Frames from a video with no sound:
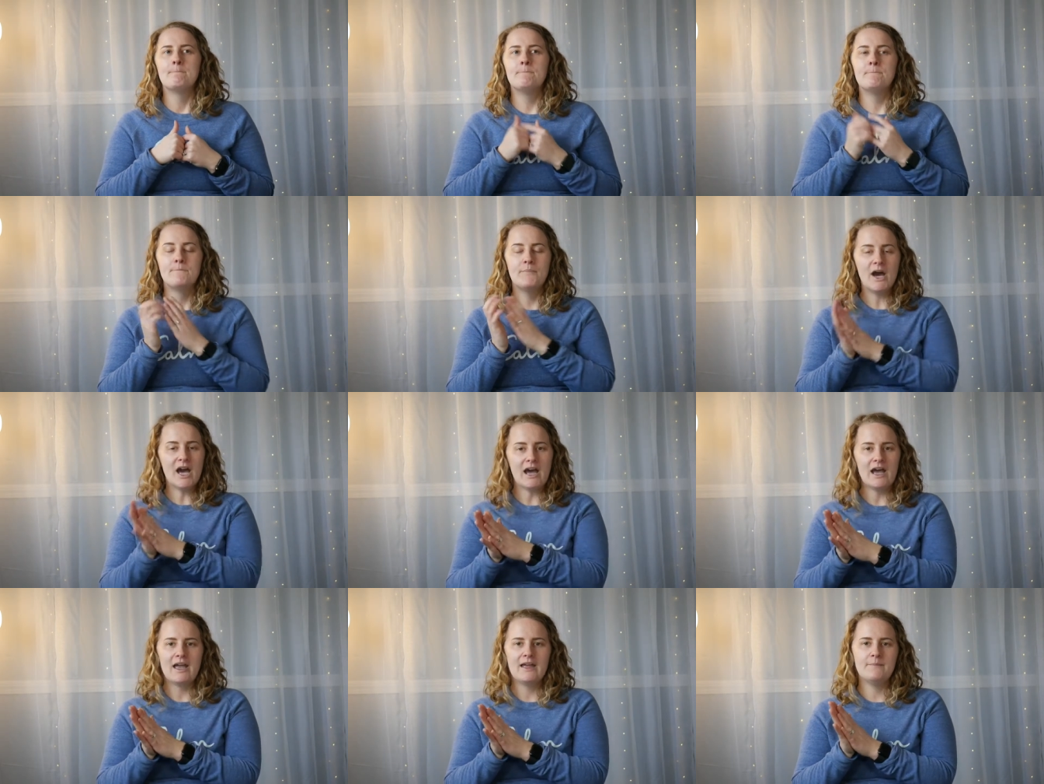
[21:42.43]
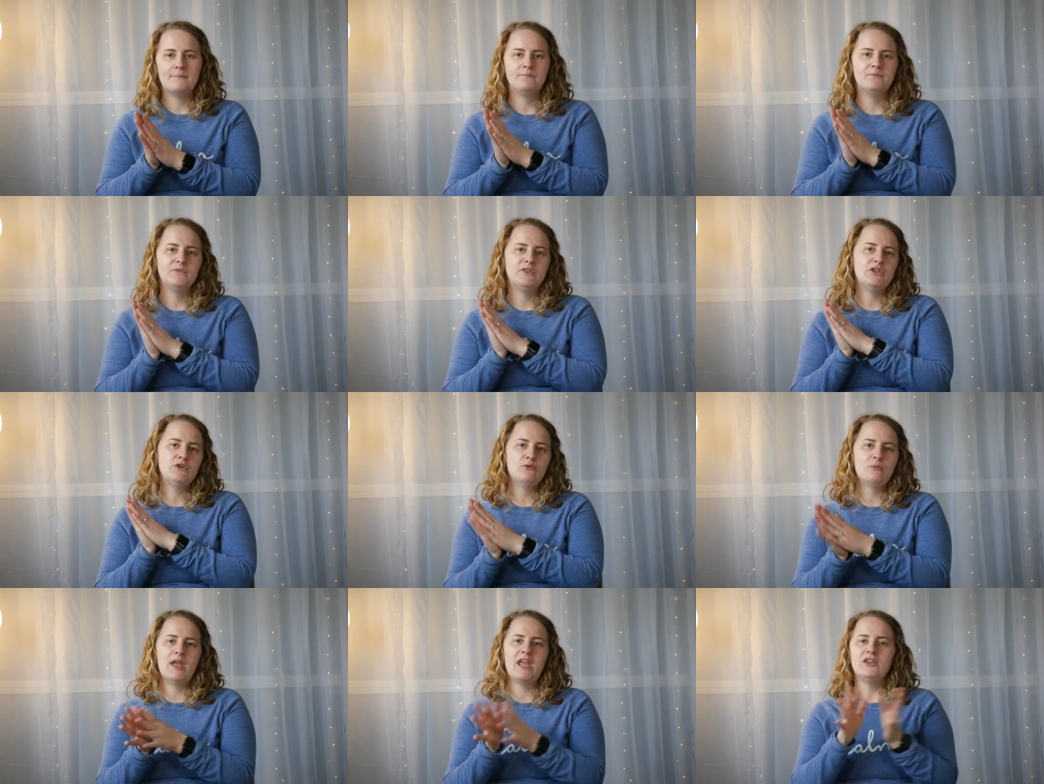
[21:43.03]
But
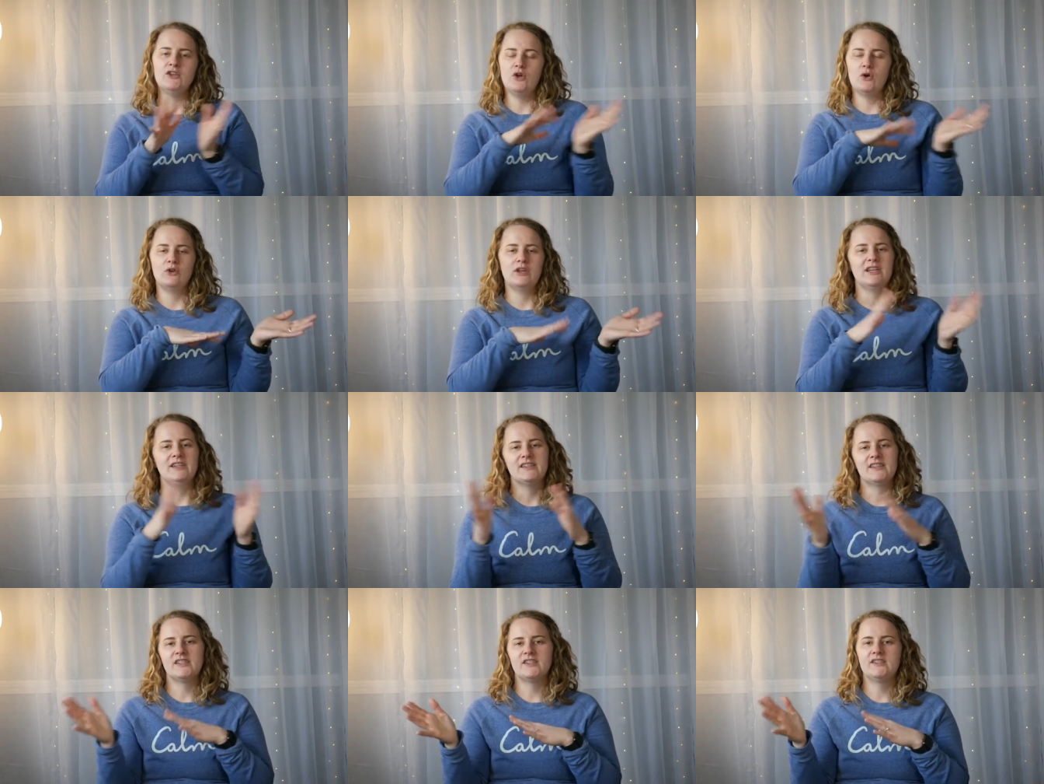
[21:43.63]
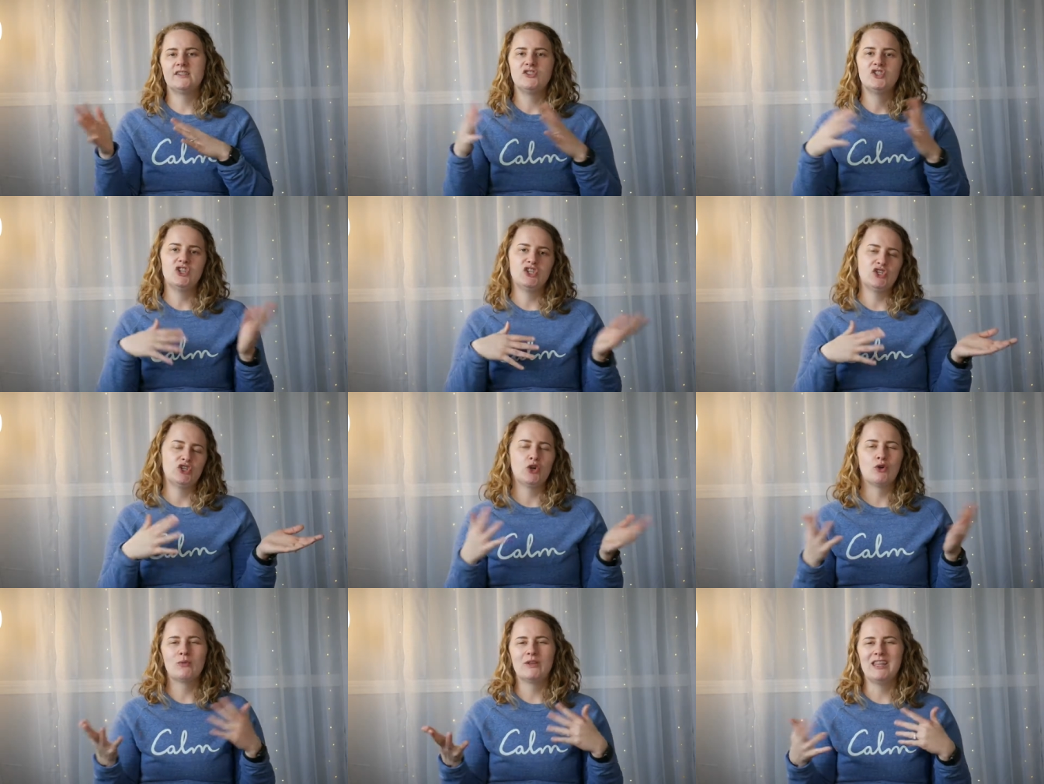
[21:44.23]
you may notice just
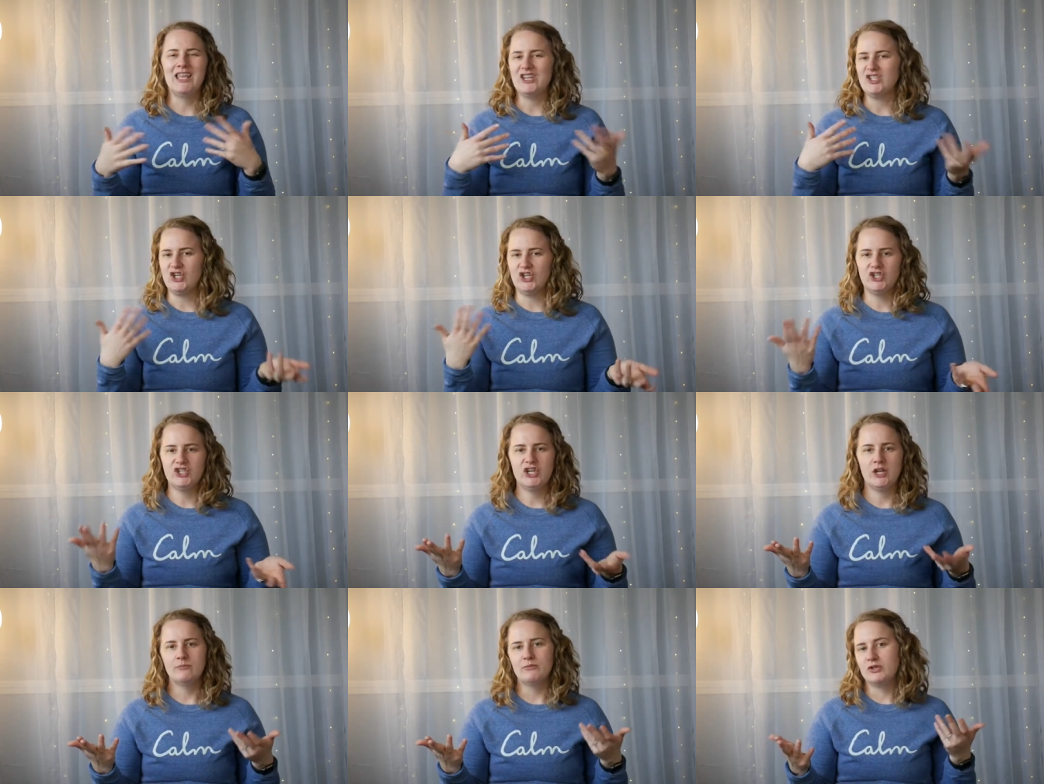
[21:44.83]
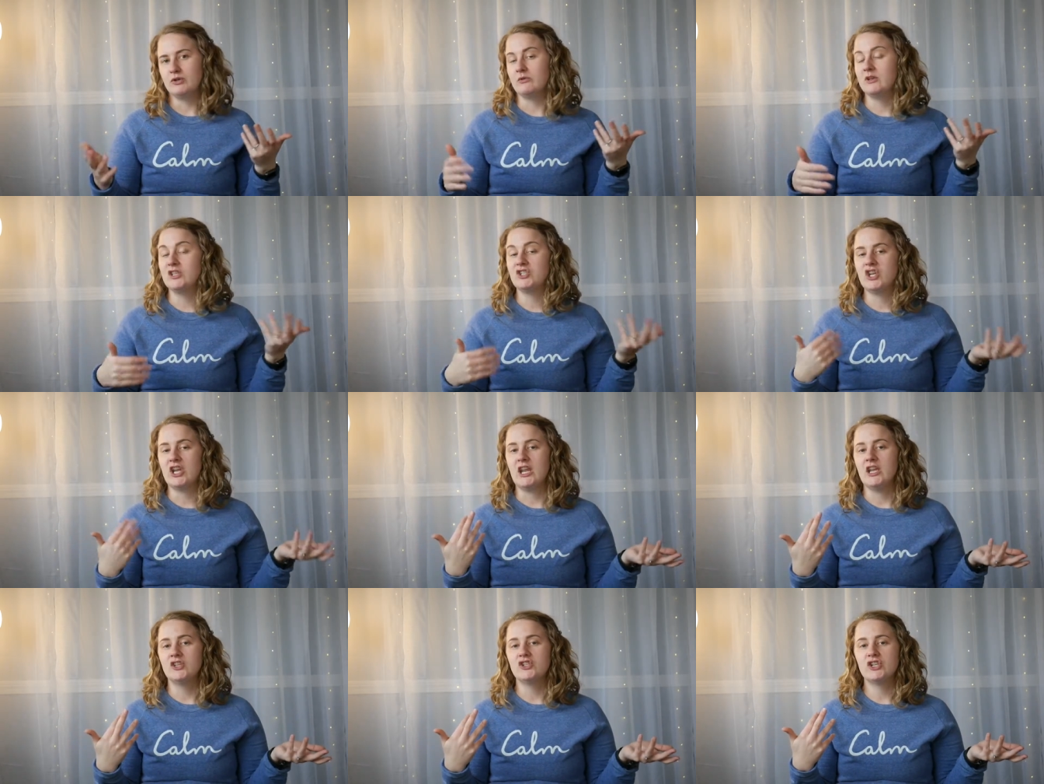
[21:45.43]
your relationship to it
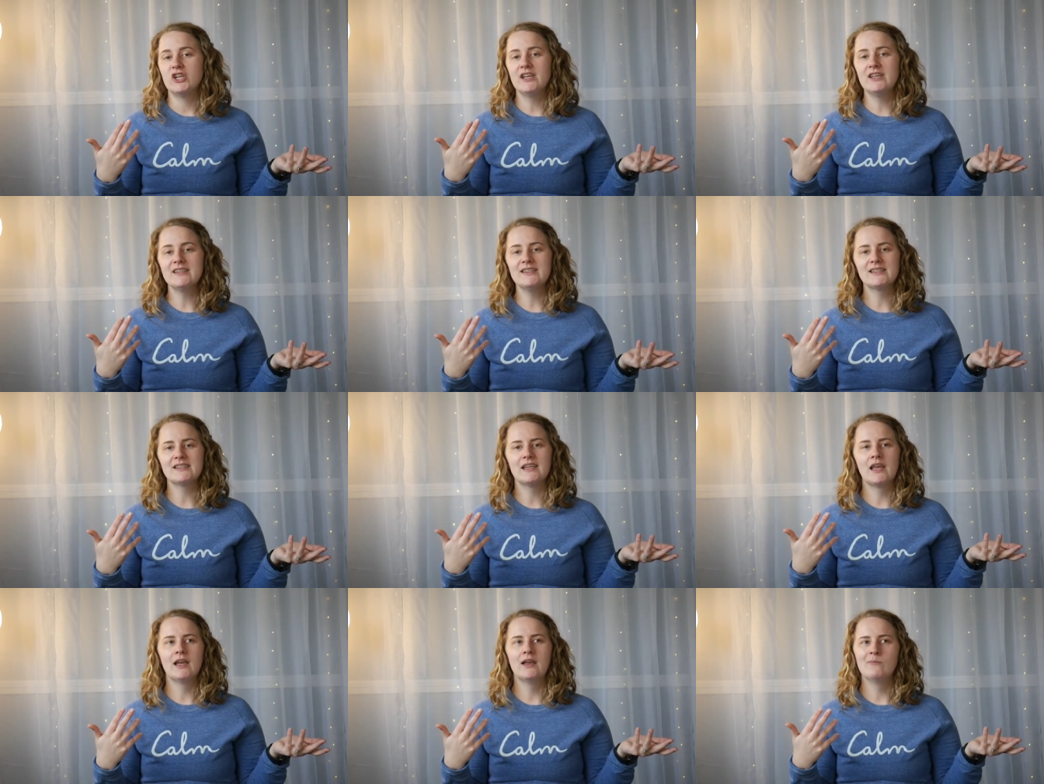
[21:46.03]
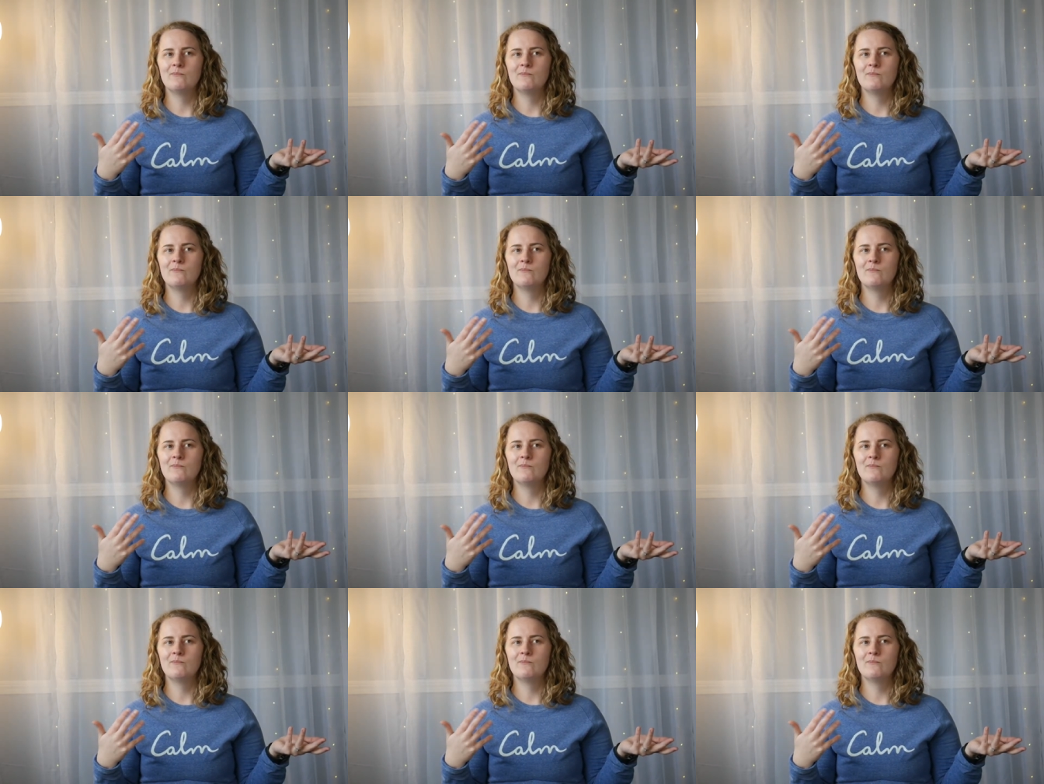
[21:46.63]
changes.